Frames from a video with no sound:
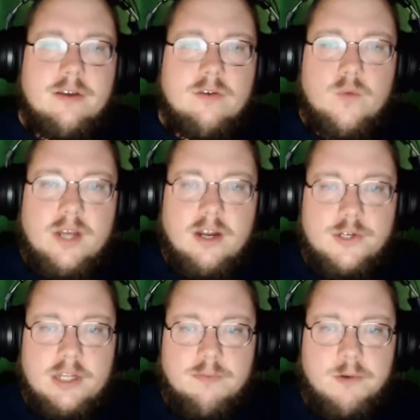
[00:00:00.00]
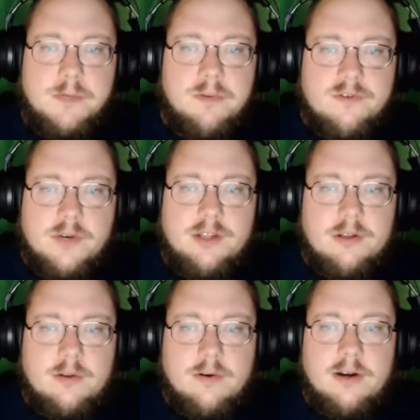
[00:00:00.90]
we understand the principle of treating
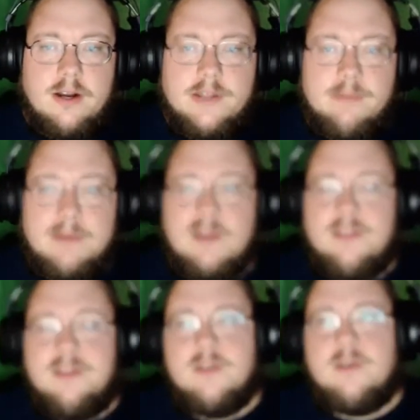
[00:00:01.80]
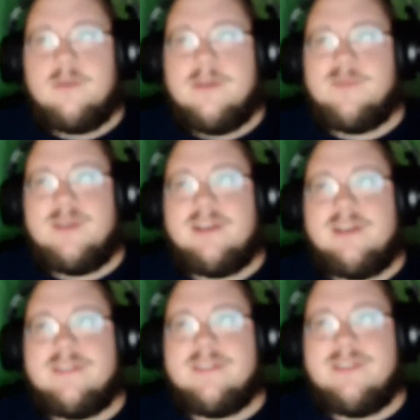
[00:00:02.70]
the lore as maps rather than territories
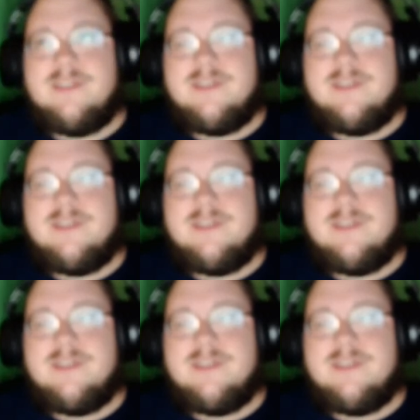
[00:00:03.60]
because